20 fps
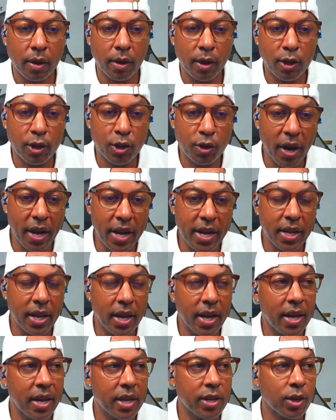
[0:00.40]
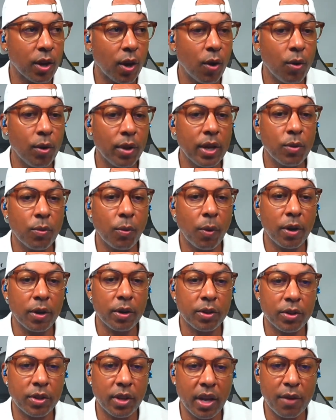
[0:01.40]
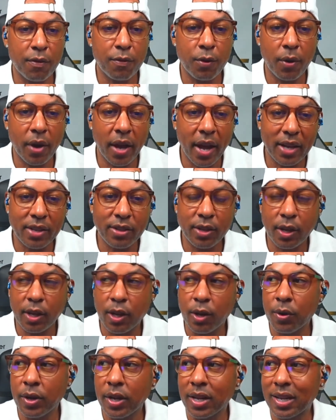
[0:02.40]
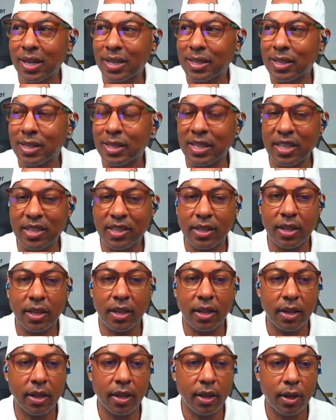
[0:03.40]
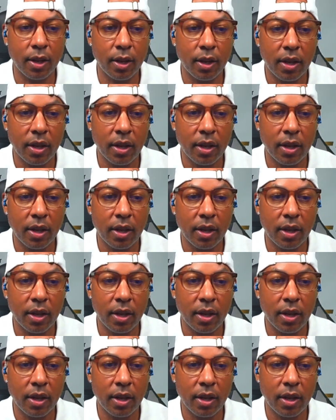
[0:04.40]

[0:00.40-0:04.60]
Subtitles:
Your trading edge only works if you execute it consistently.